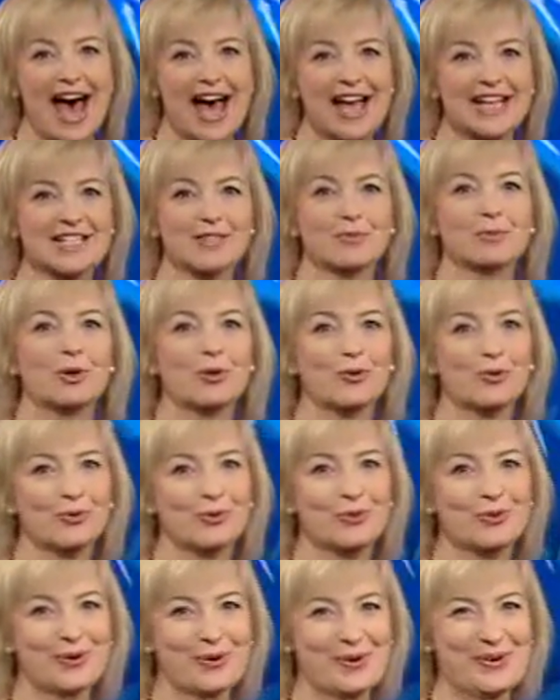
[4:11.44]
as we go
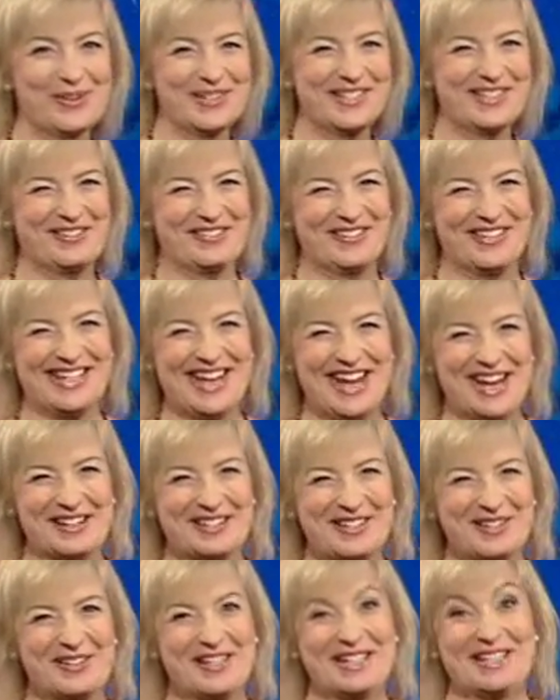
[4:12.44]
through the course of the day.
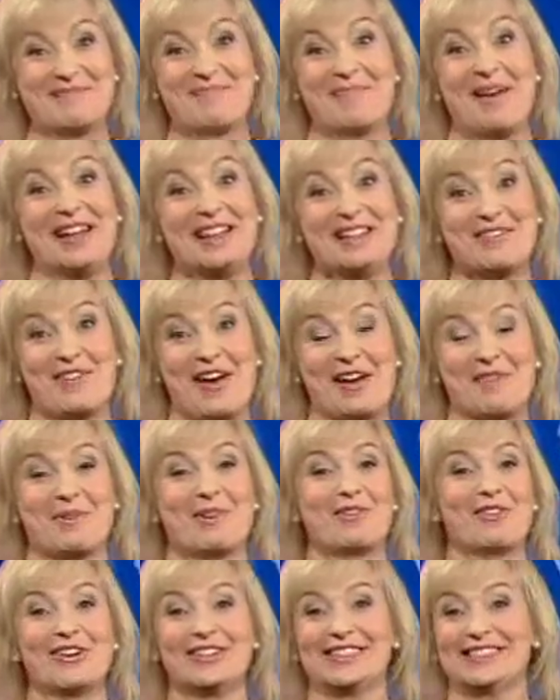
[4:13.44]
So despite the fact
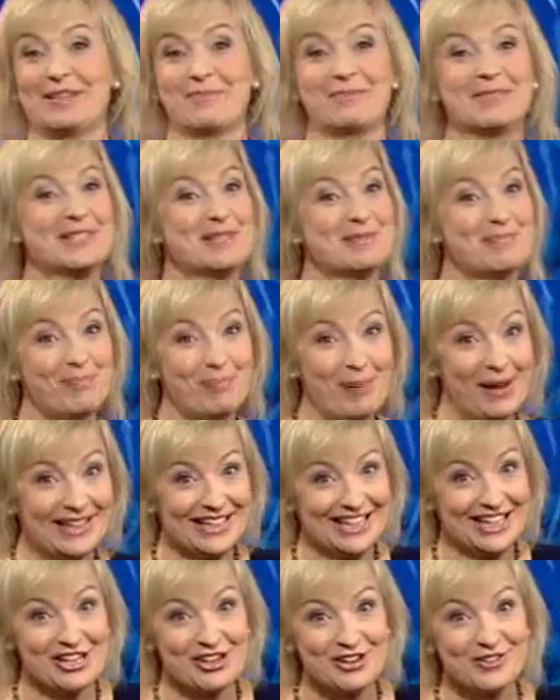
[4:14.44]
we've got some
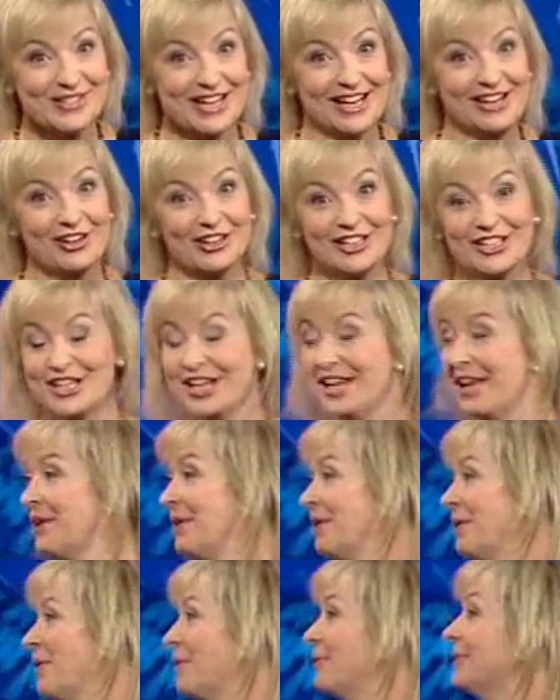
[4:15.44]
spanking new technology,
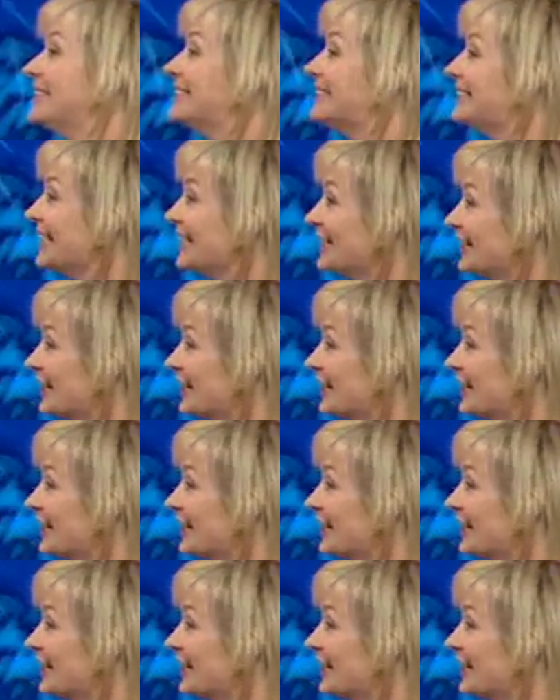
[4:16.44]
we still,